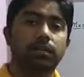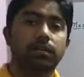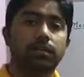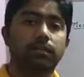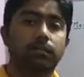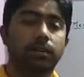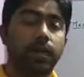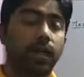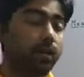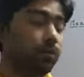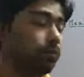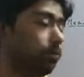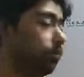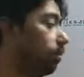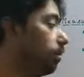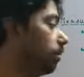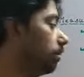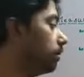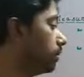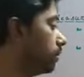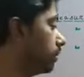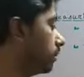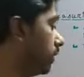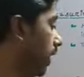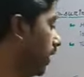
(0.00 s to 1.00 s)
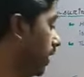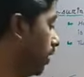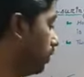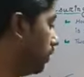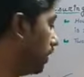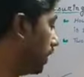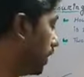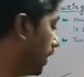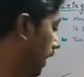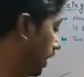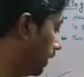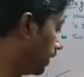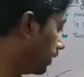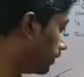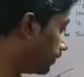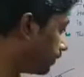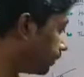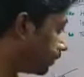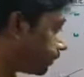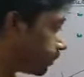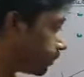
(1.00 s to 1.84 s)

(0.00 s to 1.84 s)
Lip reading: value that you will get.